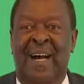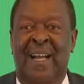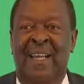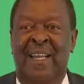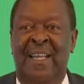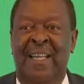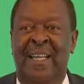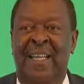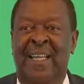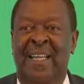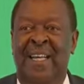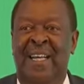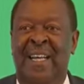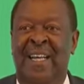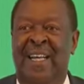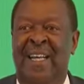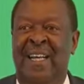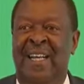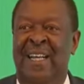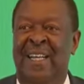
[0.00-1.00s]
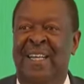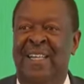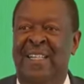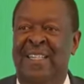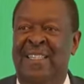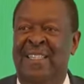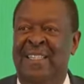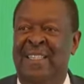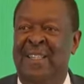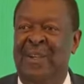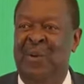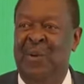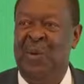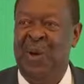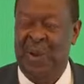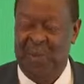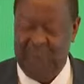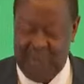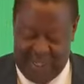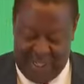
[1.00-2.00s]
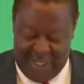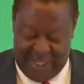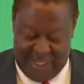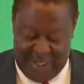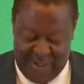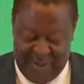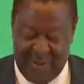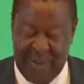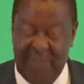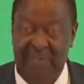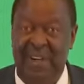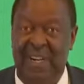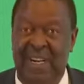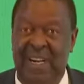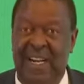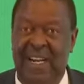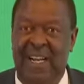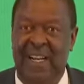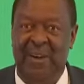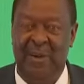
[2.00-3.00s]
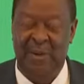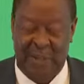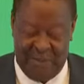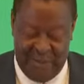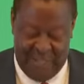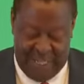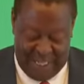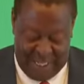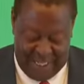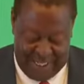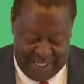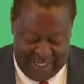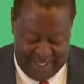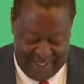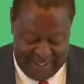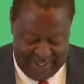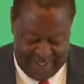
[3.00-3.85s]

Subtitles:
and well-wishers of Africa, good evening.